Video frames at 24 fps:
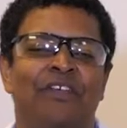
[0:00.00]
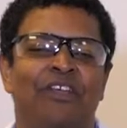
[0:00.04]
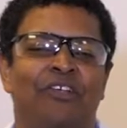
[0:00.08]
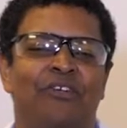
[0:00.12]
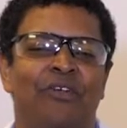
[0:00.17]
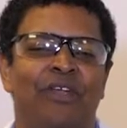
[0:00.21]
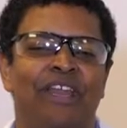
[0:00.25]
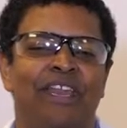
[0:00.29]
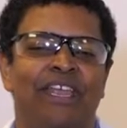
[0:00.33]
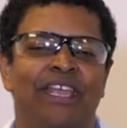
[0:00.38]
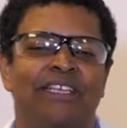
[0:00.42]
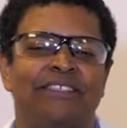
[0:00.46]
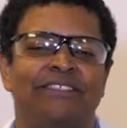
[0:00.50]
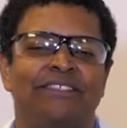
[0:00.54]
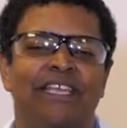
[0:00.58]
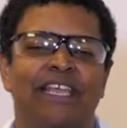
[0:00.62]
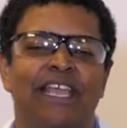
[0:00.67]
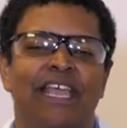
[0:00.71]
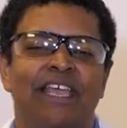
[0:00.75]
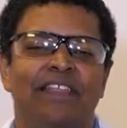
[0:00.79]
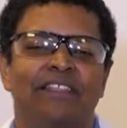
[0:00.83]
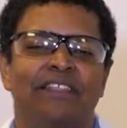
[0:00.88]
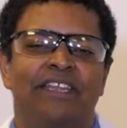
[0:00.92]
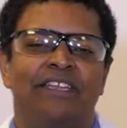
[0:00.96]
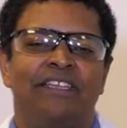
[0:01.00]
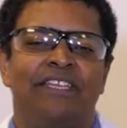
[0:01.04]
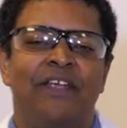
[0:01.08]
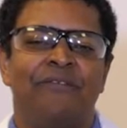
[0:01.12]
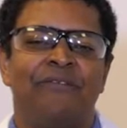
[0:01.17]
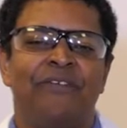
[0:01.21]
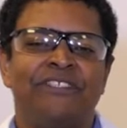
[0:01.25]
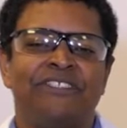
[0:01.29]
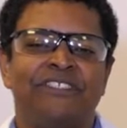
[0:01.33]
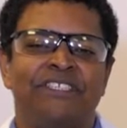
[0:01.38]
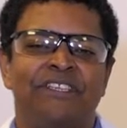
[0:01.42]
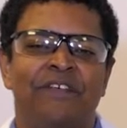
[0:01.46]
ingredients, the
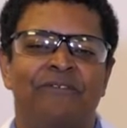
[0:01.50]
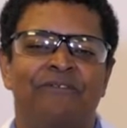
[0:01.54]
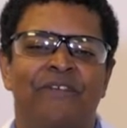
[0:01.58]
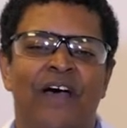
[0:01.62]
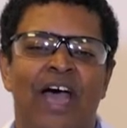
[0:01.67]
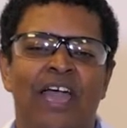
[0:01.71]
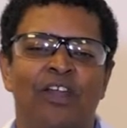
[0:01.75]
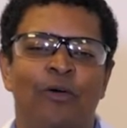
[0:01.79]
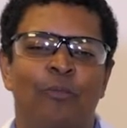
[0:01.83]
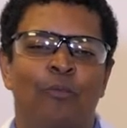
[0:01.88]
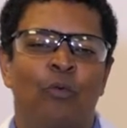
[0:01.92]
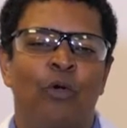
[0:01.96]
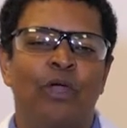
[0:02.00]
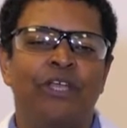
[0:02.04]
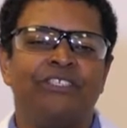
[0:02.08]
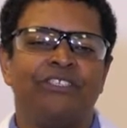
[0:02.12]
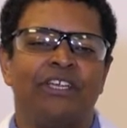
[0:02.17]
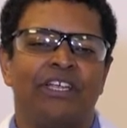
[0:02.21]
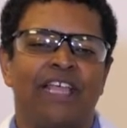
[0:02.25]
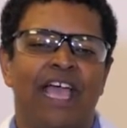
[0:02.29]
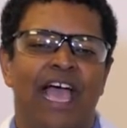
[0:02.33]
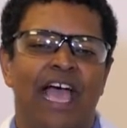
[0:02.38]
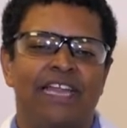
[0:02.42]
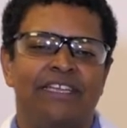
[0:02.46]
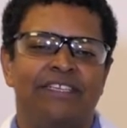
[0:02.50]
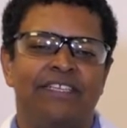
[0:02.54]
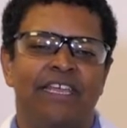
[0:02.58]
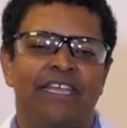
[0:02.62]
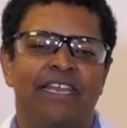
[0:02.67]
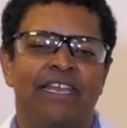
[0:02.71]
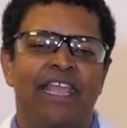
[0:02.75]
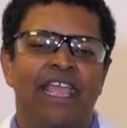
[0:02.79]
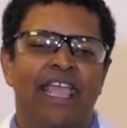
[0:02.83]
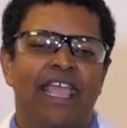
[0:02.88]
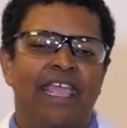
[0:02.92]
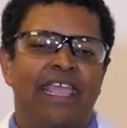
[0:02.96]
difference in the final moisture
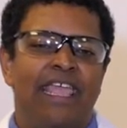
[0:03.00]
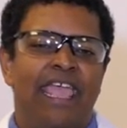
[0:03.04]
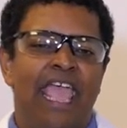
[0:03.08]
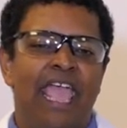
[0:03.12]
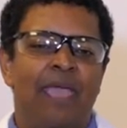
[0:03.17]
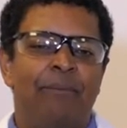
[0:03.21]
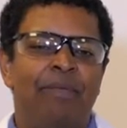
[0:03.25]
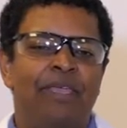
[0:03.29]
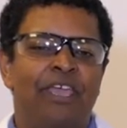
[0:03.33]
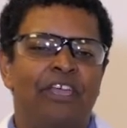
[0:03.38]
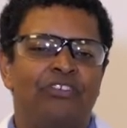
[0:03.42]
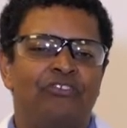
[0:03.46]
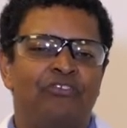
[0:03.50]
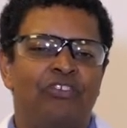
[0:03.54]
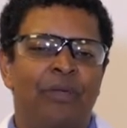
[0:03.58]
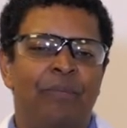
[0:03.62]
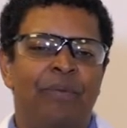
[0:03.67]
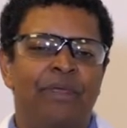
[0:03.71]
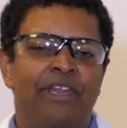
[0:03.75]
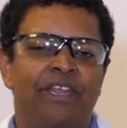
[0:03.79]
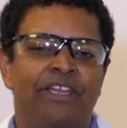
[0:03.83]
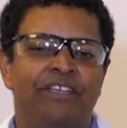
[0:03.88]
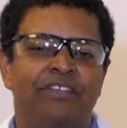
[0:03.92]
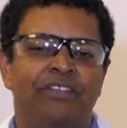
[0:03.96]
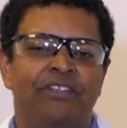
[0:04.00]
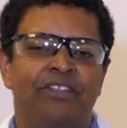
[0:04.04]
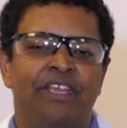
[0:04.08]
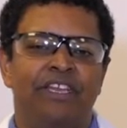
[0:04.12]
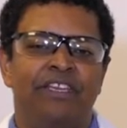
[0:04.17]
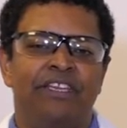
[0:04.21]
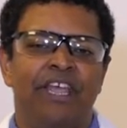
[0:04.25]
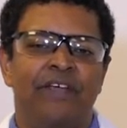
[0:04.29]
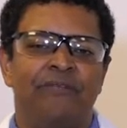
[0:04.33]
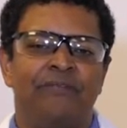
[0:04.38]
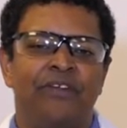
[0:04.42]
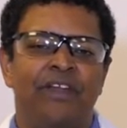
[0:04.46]
content can be attributed to the
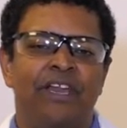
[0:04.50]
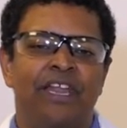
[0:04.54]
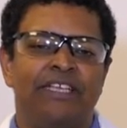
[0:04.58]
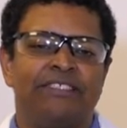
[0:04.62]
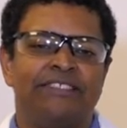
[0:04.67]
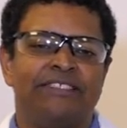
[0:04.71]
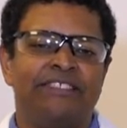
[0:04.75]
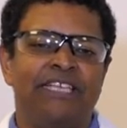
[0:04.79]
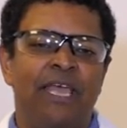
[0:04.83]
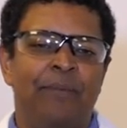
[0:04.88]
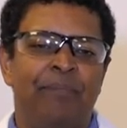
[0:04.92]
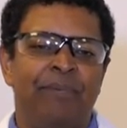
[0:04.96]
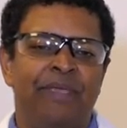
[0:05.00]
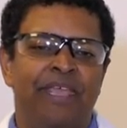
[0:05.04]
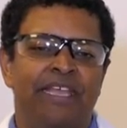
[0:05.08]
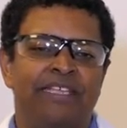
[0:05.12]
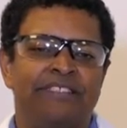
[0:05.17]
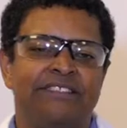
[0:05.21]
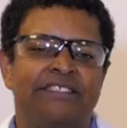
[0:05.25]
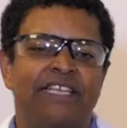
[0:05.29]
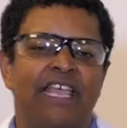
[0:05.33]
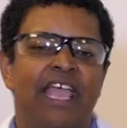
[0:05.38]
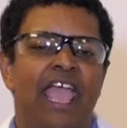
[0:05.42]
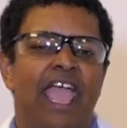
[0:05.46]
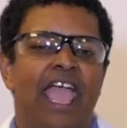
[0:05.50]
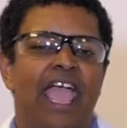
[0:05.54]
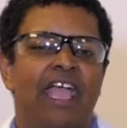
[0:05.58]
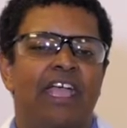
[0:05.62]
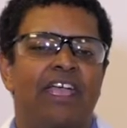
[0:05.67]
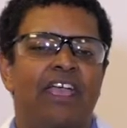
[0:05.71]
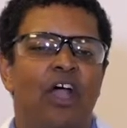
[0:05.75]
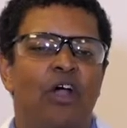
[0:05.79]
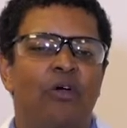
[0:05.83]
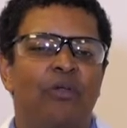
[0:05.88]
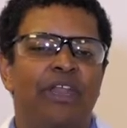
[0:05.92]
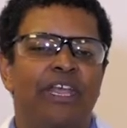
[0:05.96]
different excipients and
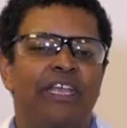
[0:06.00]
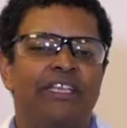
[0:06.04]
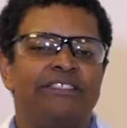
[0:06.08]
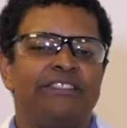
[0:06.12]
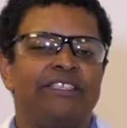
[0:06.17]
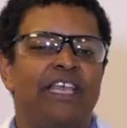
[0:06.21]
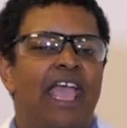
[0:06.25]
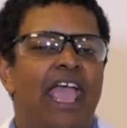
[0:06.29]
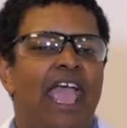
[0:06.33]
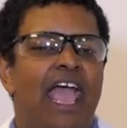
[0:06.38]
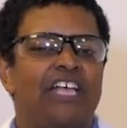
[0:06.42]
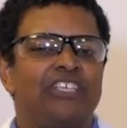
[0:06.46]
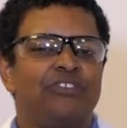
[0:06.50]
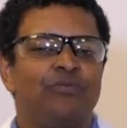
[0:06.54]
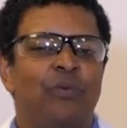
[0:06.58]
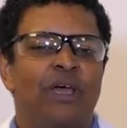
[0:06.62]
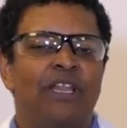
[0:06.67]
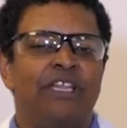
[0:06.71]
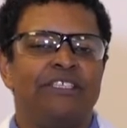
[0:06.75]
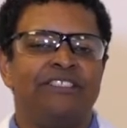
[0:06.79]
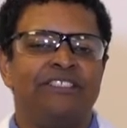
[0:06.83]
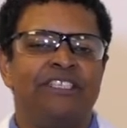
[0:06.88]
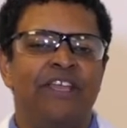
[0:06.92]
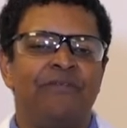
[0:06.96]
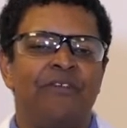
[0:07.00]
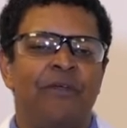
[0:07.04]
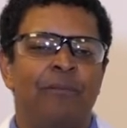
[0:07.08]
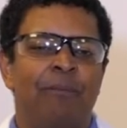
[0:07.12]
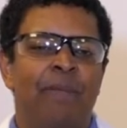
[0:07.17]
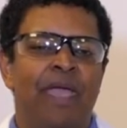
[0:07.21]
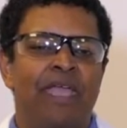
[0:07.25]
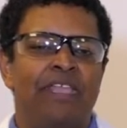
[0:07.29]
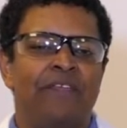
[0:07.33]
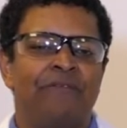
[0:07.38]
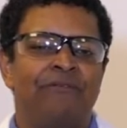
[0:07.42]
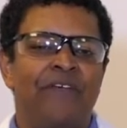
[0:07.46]
coatings, as well as different
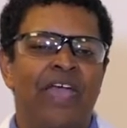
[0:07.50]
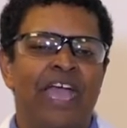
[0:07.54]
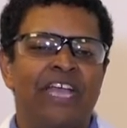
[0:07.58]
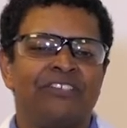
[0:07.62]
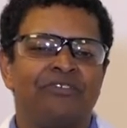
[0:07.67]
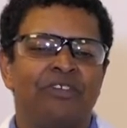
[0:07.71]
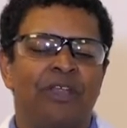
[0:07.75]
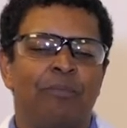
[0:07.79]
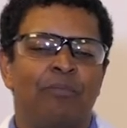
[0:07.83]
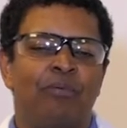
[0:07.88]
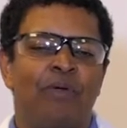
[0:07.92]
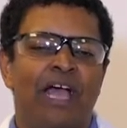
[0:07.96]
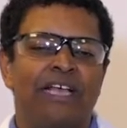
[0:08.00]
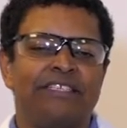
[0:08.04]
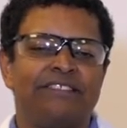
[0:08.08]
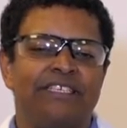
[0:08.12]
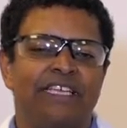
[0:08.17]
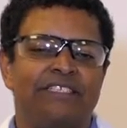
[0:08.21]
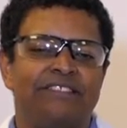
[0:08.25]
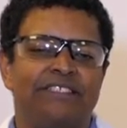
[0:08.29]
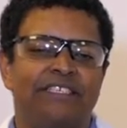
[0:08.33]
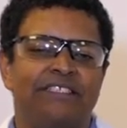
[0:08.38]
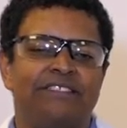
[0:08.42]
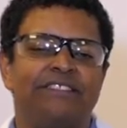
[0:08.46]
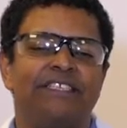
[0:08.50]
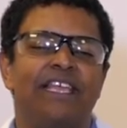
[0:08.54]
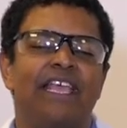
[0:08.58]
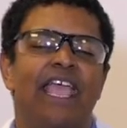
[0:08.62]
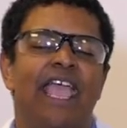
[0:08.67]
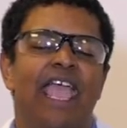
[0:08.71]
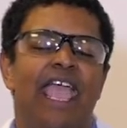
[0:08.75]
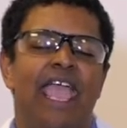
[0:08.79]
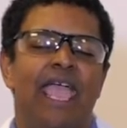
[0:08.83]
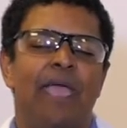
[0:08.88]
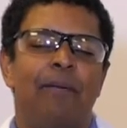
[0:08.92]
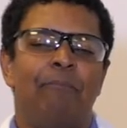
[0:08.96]
manufacturing processes
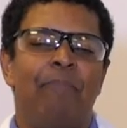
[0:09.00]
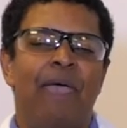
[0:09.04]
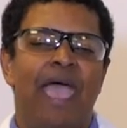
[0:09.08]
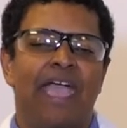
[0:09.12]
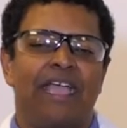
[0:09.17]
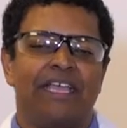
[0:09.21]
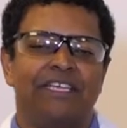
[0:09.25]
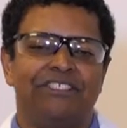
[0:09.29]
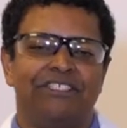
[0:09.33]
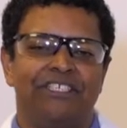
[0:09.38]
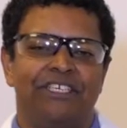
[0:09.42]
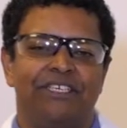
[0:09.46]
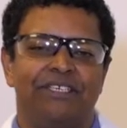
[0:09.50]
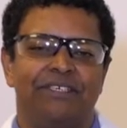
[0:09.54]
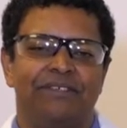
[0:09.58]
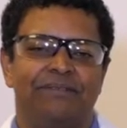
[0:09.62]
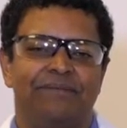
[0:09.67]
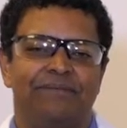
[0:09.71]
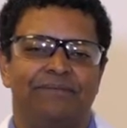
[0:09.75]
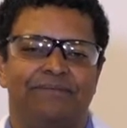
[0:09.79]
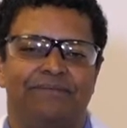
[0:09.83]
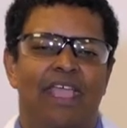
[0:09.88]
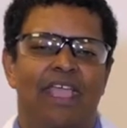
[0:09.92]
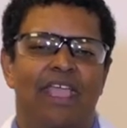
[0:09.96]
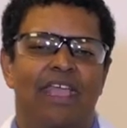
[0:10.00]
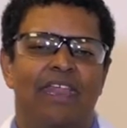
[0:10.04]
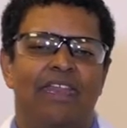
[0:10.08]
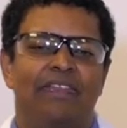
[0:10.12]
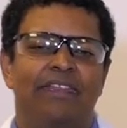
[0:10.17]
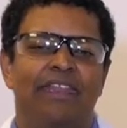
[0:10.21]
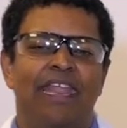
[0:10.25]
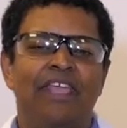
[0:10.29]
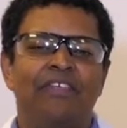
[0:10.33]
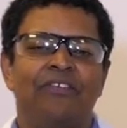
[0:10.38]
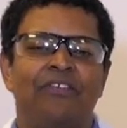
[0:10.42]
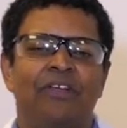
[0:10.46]
and packaging.
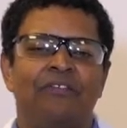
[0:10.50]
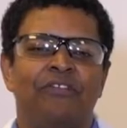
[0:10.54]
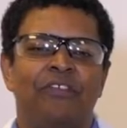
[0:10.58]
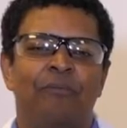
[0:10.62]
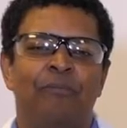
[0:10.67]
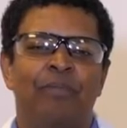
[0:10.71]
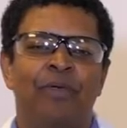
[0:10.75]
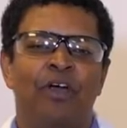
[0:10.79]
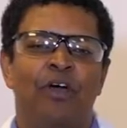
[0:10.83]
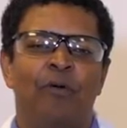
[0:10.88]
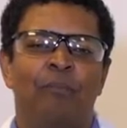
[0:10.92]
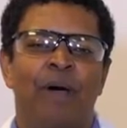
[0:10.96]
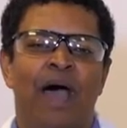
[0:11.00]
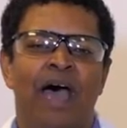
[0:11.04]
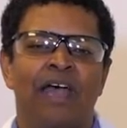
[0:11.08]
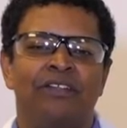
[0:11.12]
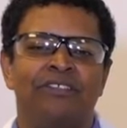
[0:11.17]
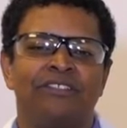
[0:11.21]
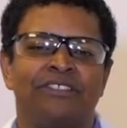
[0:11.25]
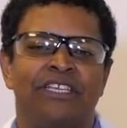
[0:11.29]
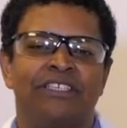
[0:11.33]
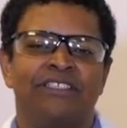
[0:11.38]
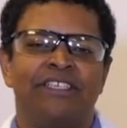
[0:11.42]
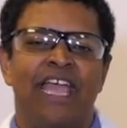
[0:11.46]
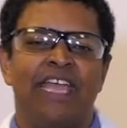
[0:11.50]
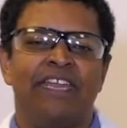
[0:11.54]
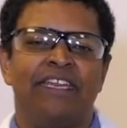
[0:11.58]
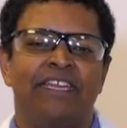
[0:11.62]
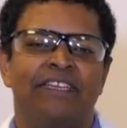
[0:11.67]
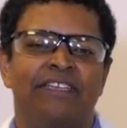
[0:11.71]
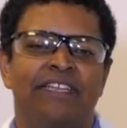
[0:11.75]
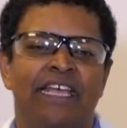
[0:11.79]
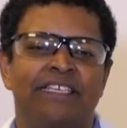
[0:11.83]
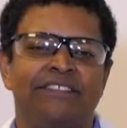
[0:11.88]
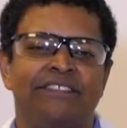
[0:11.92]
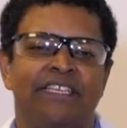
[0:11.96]
Neither of the pill bottles contained a
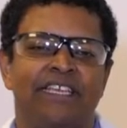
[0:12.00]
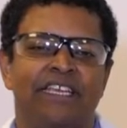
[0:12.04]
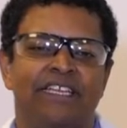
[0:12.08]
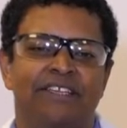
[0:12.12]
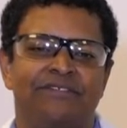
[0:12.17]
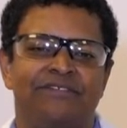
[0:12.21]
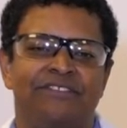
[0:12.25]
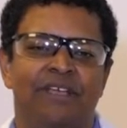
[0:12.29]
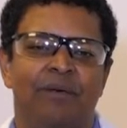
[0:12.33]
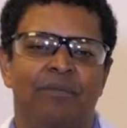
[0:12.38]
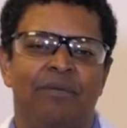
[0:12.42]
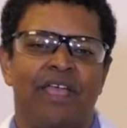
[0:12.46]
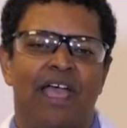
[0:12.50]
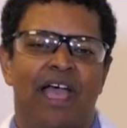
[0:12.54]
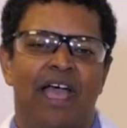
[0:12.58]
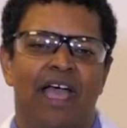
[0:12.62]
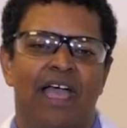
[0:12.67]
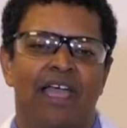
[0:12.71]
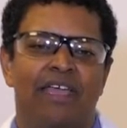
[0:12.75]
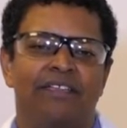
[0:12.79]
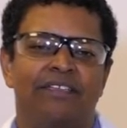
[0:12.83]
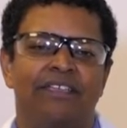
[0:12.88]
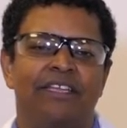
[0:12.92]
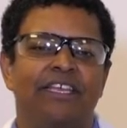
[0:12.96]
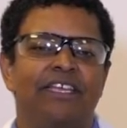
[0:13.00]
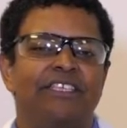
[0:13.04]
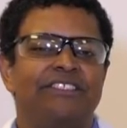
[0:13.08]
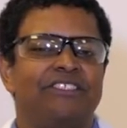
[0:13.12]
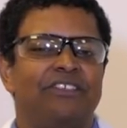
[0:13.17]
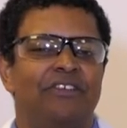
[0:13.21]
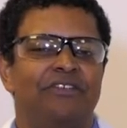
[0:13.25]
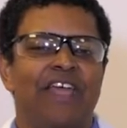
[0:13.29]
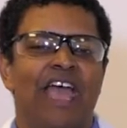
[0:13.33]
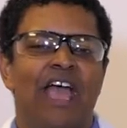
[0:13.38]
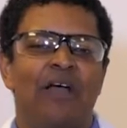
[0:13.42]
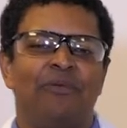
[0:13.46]
desiccant of some kind,
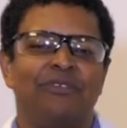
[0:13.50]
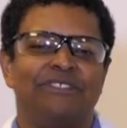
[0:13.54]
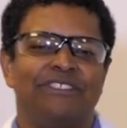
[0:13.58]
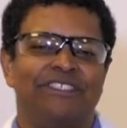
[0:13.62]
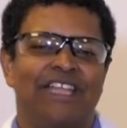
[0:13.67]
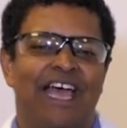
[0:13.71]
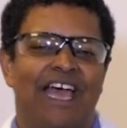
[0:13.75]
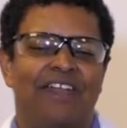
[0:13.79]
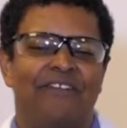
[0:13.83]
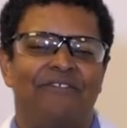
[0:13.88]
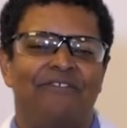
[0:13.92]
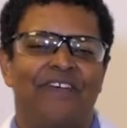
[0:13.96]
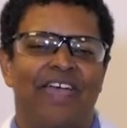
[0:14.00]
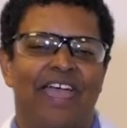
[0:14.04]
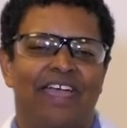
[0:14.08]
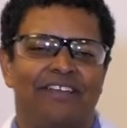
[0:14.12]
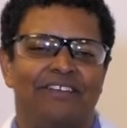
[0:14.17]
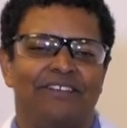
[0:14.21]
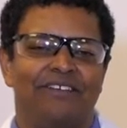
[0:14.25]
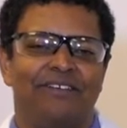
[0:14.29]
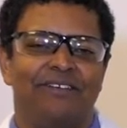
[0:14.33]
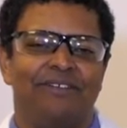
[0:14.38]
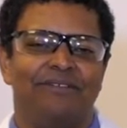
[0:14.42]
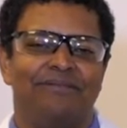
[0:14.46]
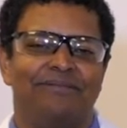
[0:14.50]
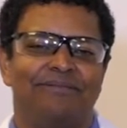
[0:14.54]
so that was not a factor.